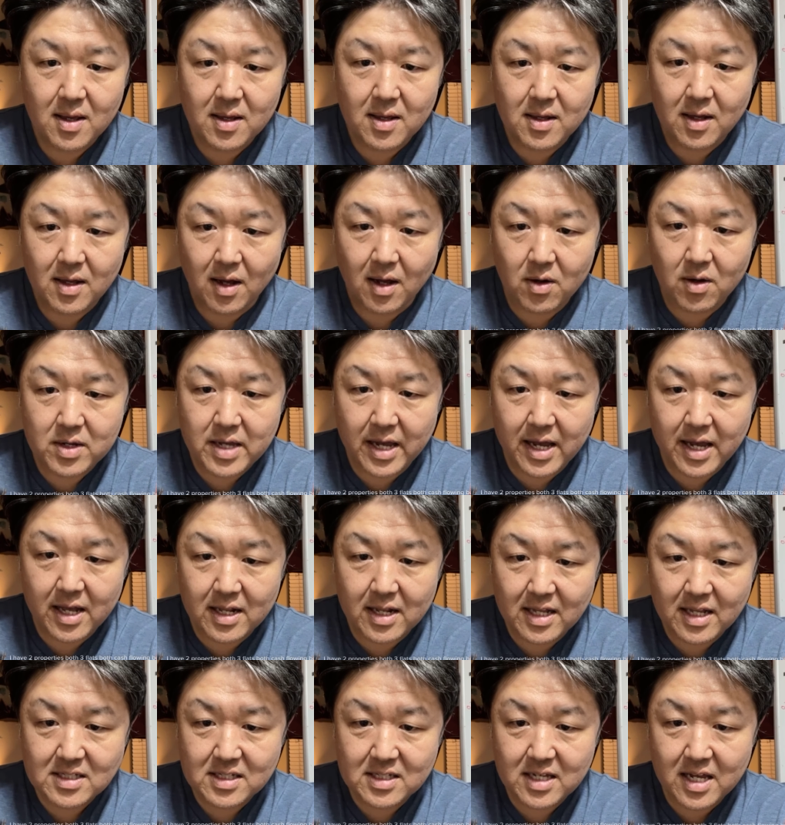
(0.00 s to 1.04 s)
Okay,
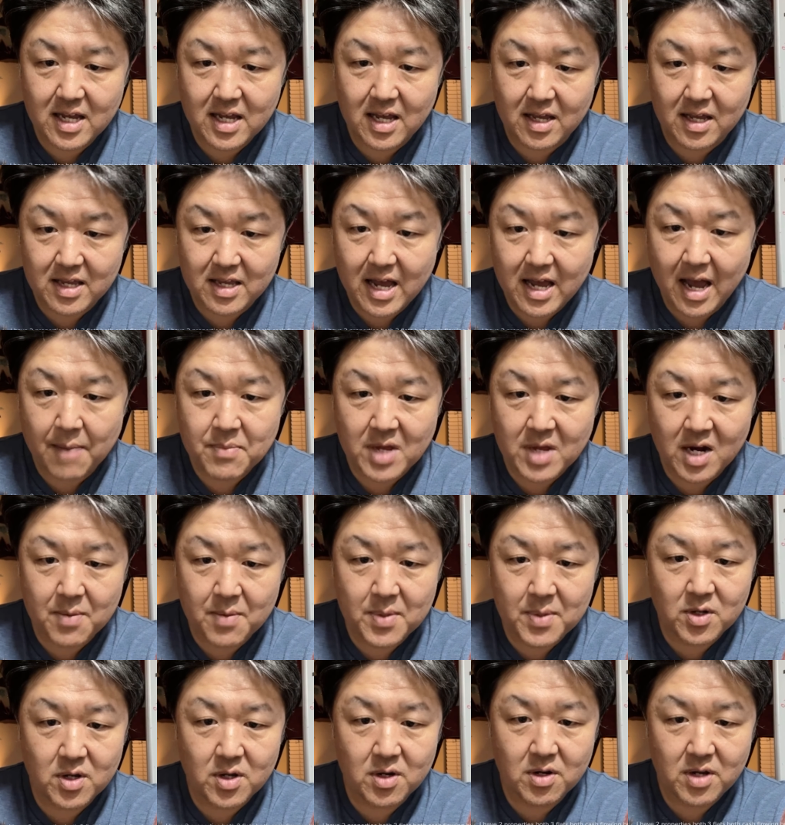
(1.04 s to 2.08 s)
let's see. Yeah, I'm not a
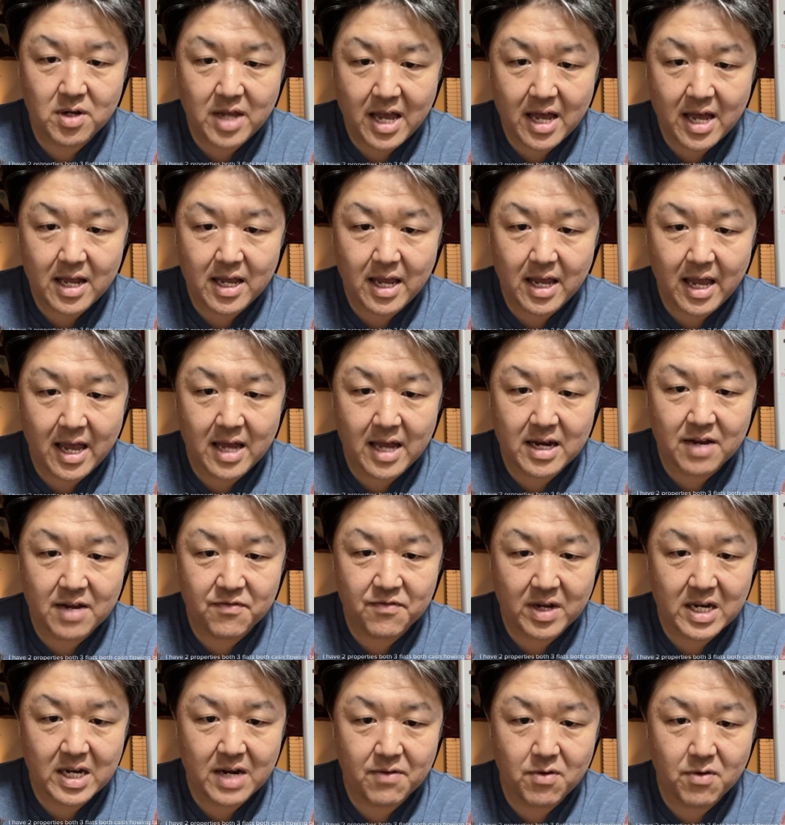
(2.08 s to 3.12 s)
millionaire yet, and if I
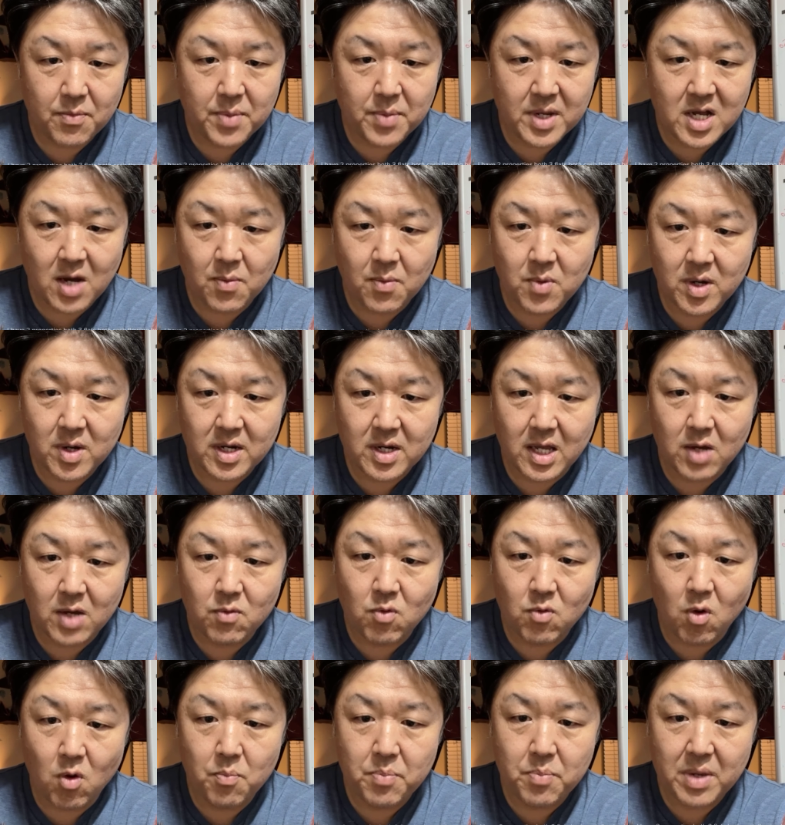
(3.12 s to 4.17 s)
never become one, it
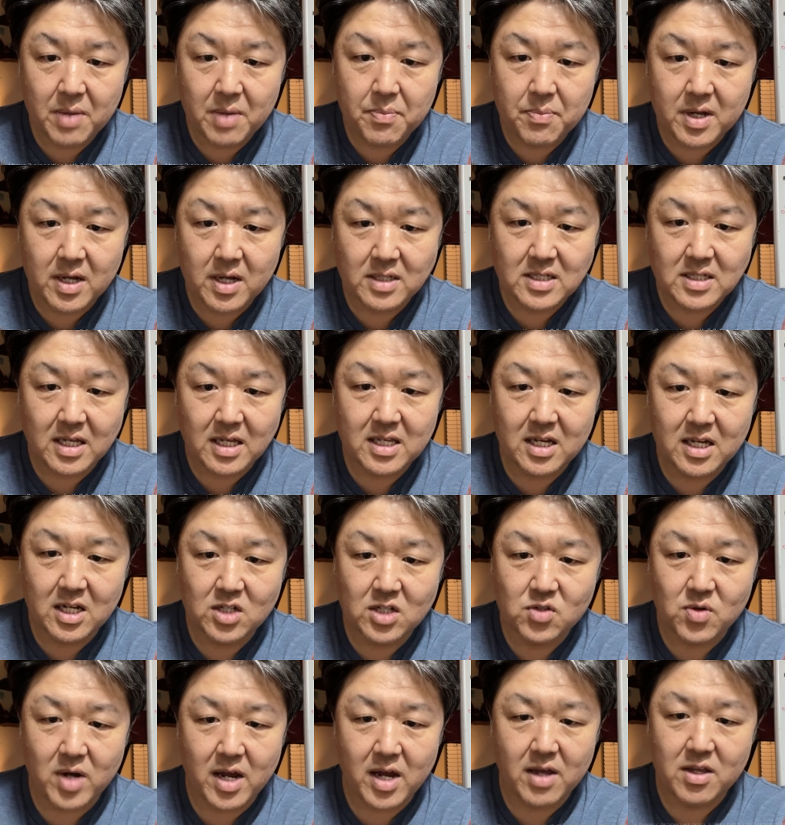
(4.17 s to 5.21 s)
won't be because I didn't
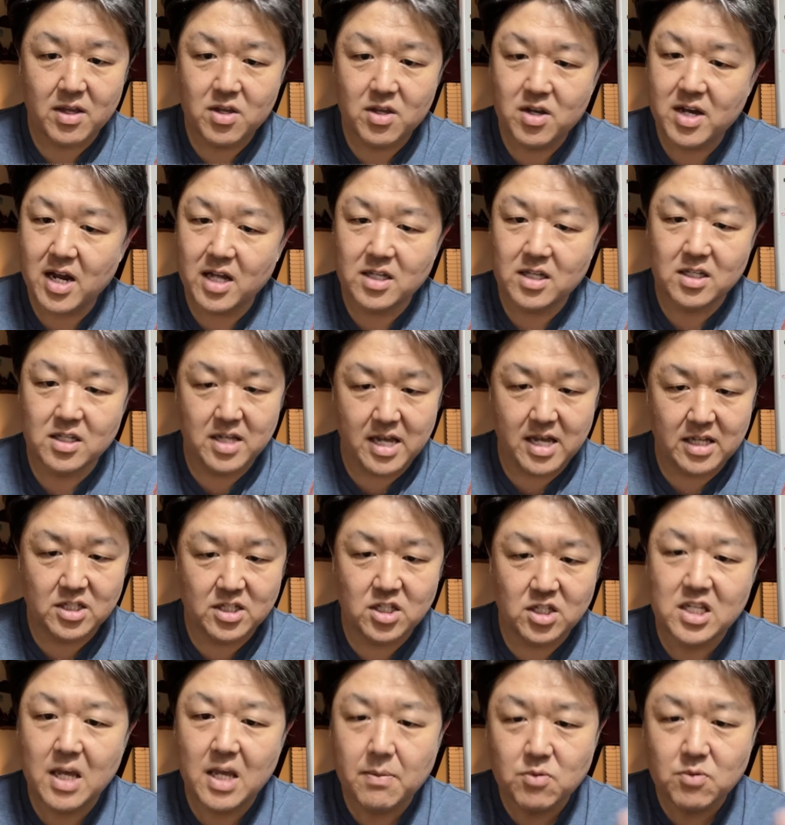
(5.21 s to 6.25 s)
try. You guys, yeah,
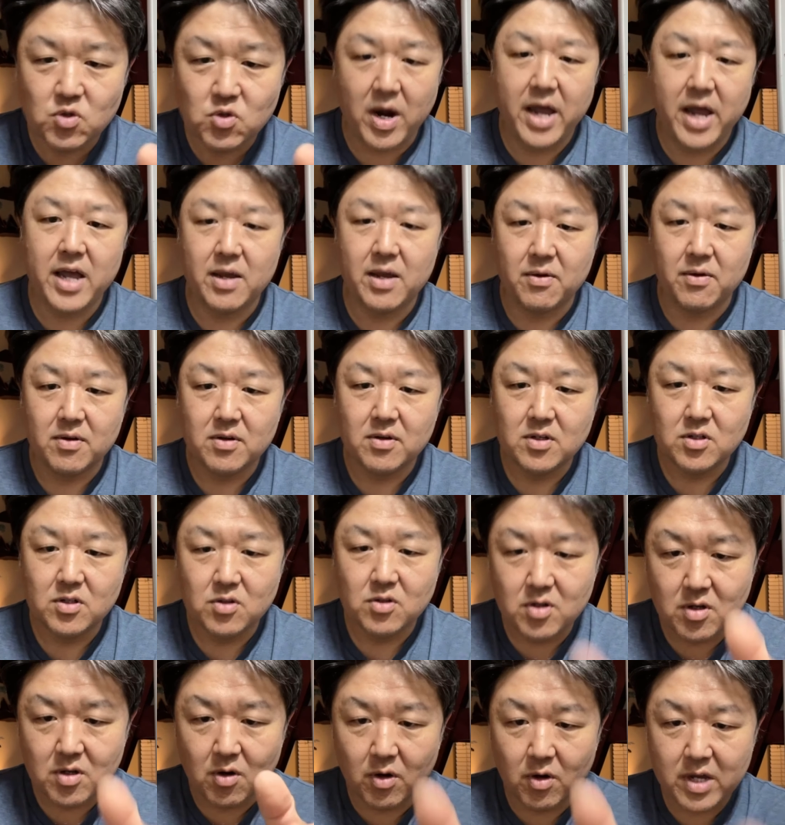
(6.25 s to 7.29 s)
just keep trying.
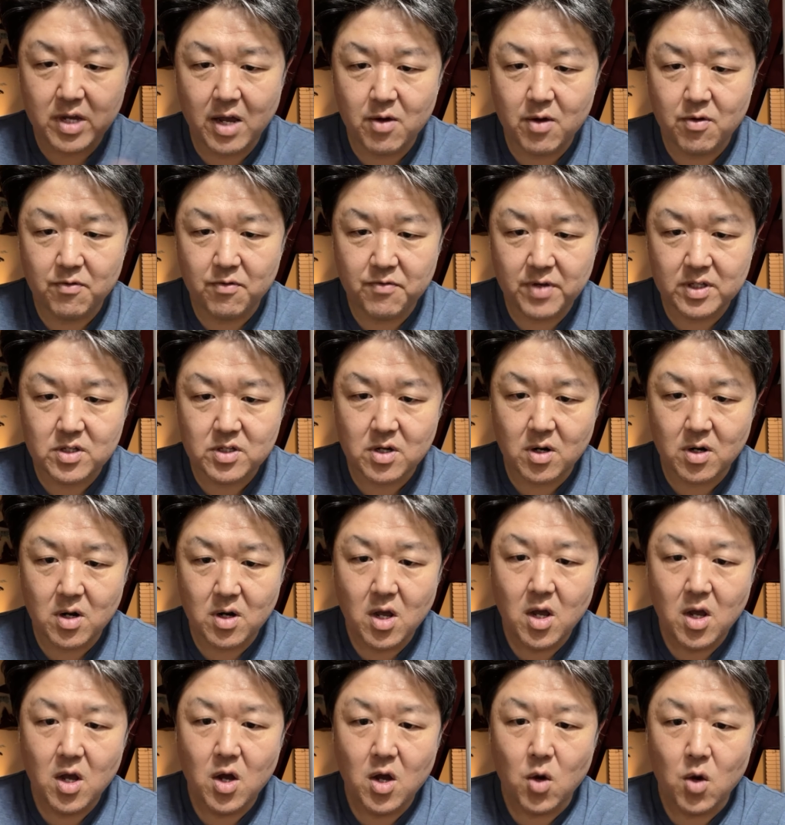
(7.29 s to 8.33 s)
Okay, Victor?
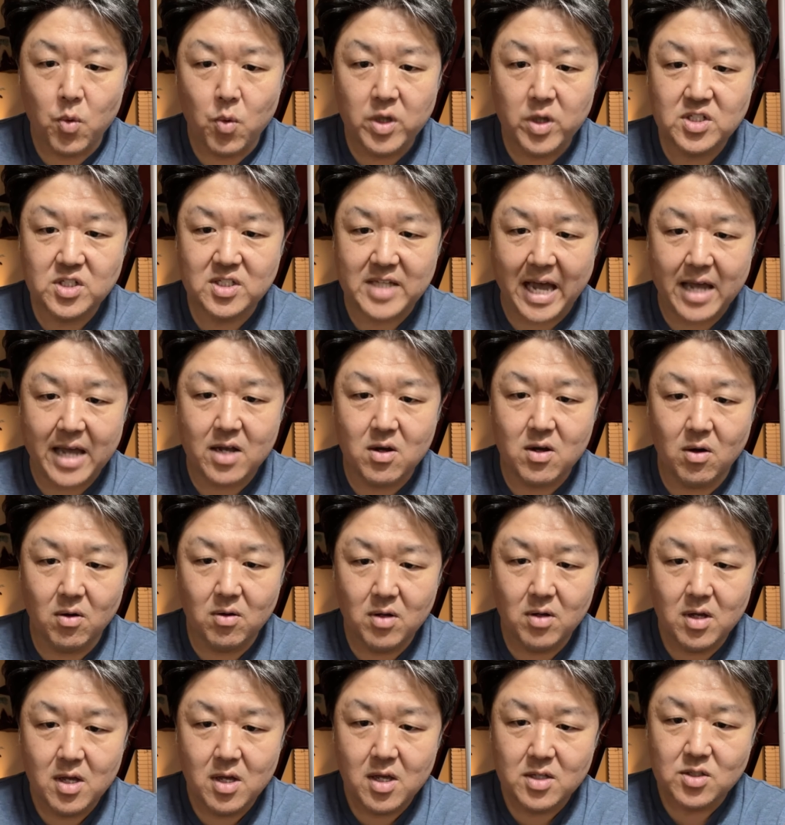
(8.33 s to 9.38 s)
Which cycle?
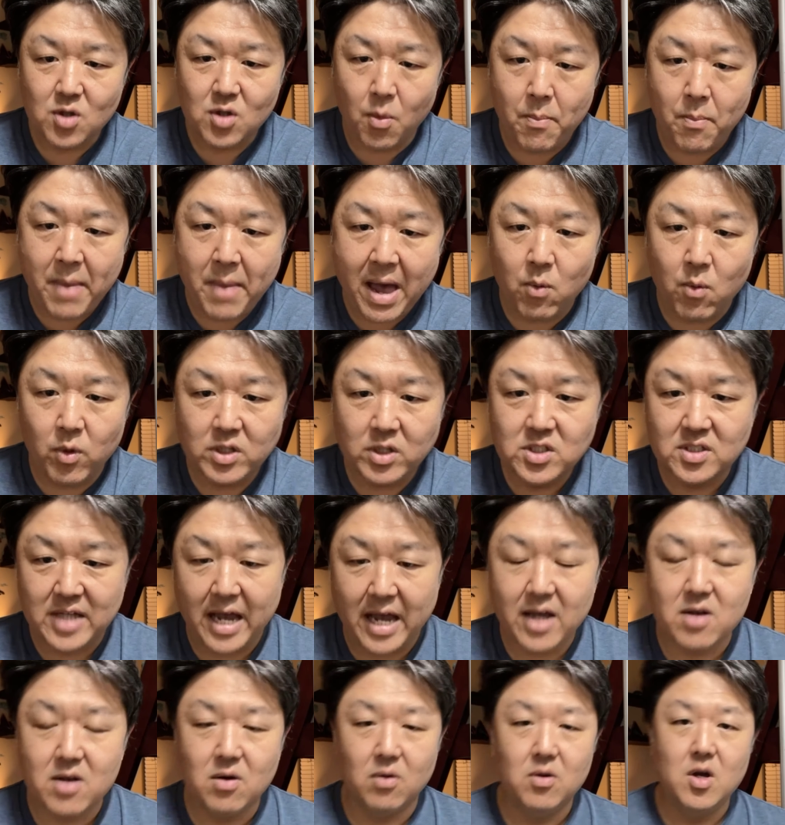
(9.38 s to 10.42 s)
So, Matt, which
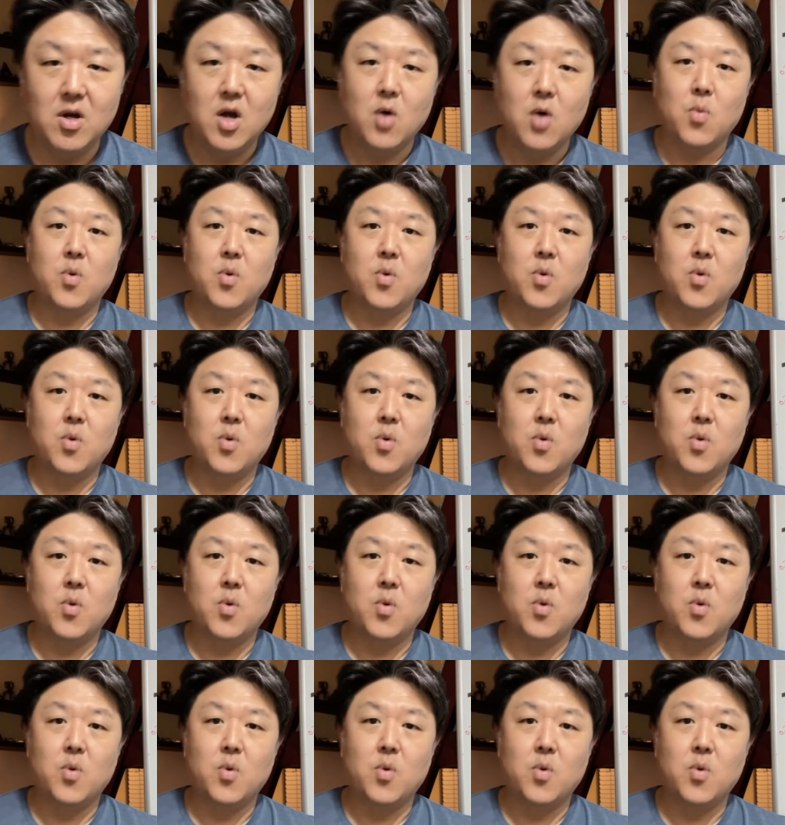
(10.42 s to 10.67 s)
cycle? We're